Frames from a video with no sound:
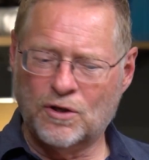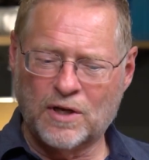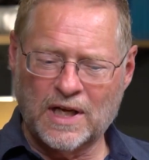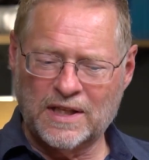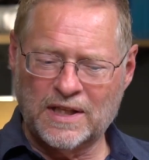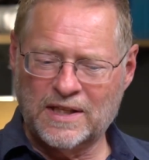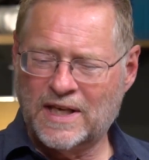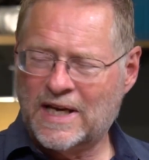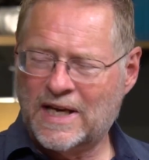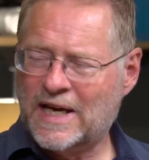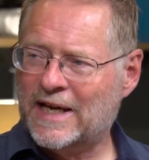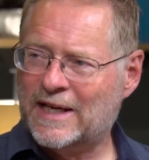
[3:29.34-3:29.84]
you
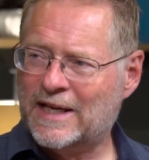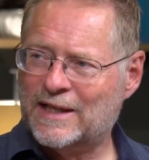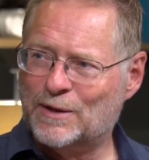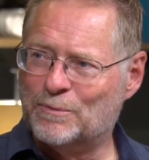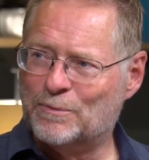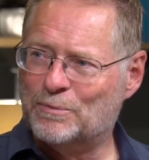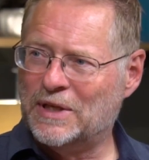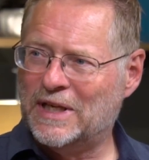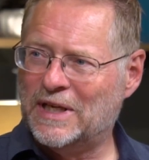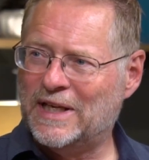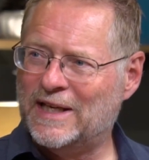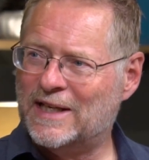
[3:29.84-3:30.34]
got the A and
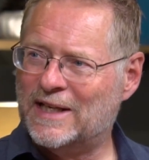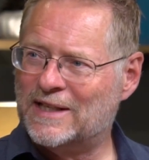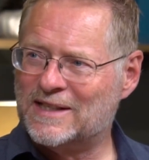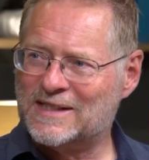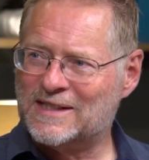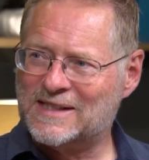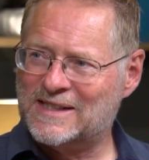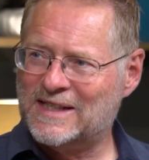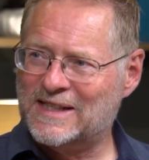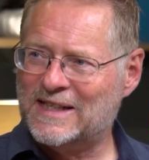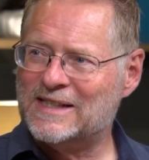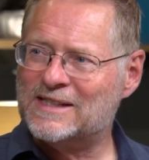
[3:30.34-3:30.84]
the B, and
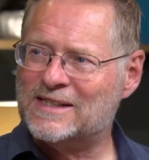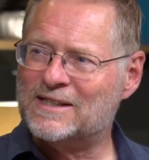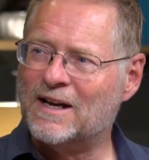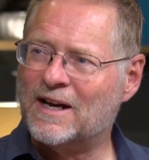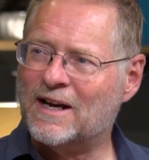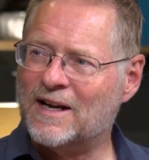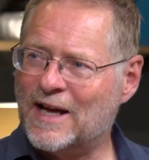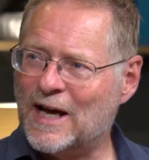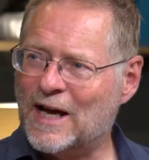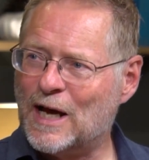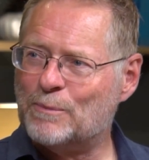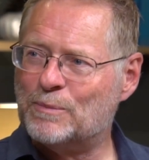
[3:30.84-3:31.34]
the C's
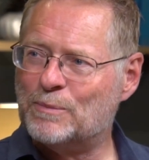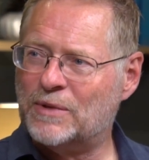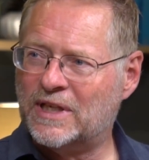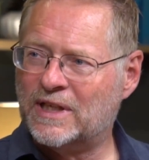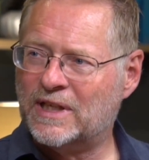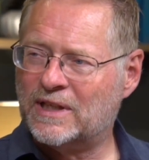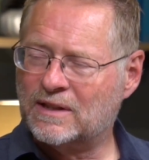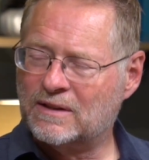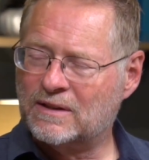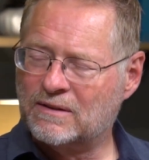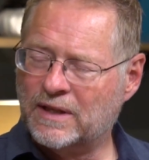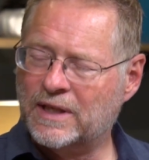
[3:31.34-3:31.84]
not and happening. It
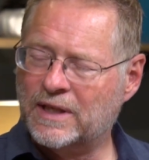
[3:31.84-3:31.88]
wasn't